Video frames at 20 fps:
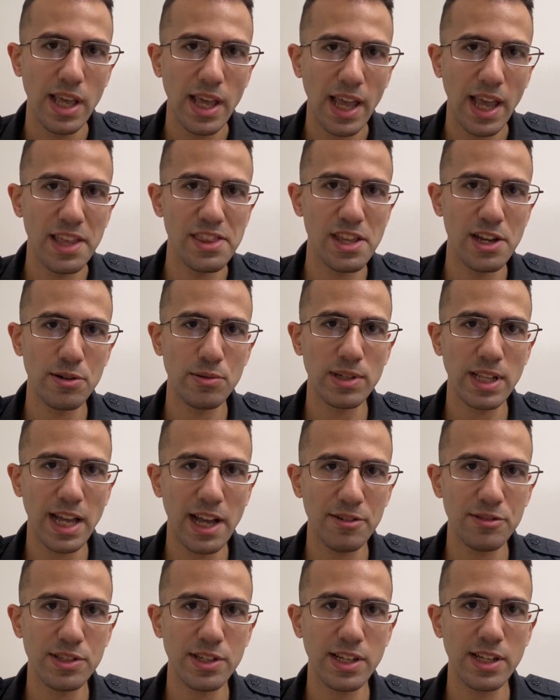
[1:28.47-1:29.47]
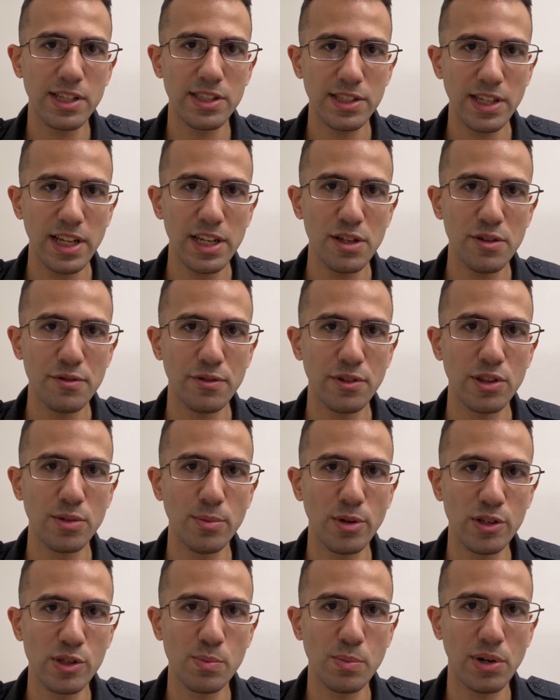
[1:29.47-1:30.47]
and they were allowed to continue for the
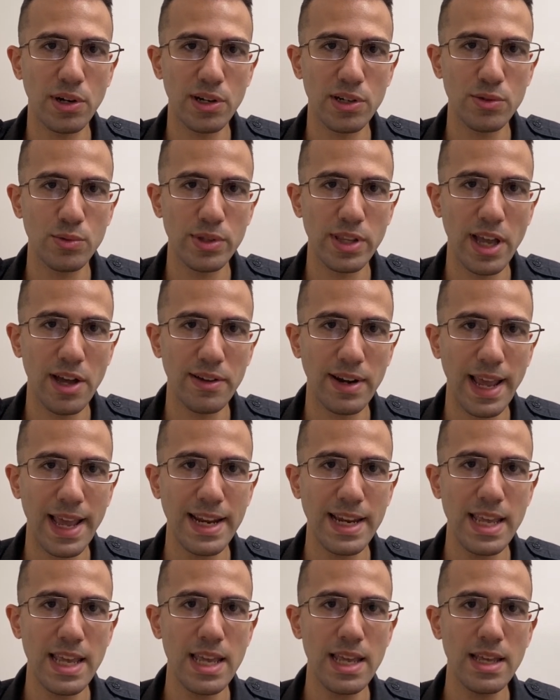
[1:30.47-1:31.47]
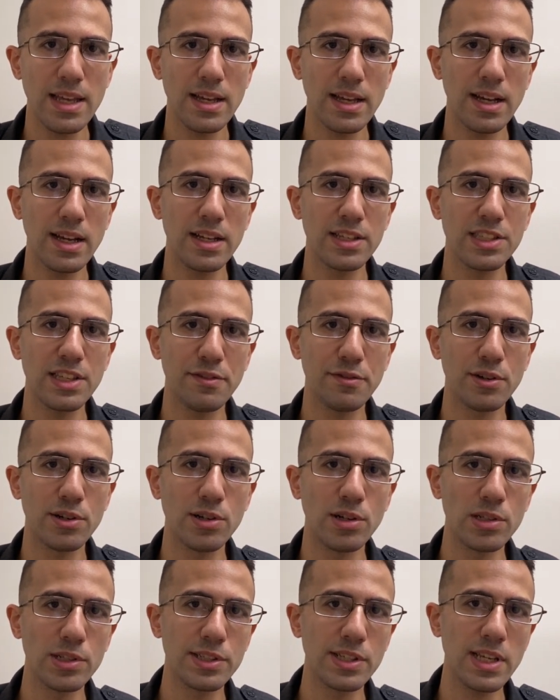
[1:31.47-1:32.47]
most part without any
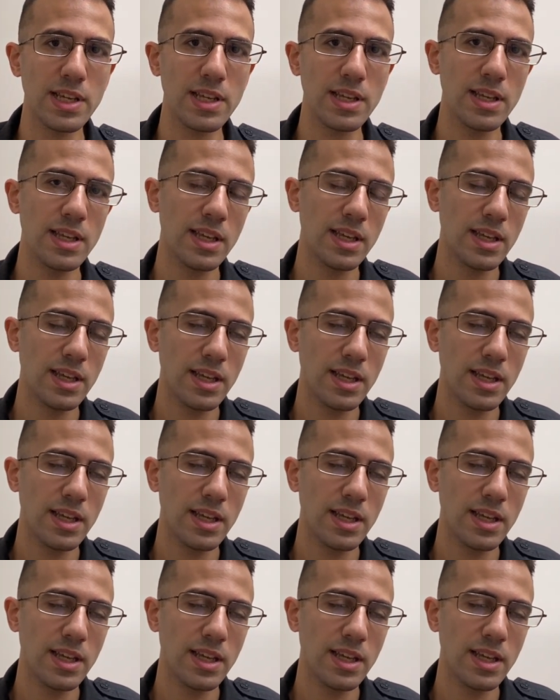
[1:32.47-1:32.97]
difficulty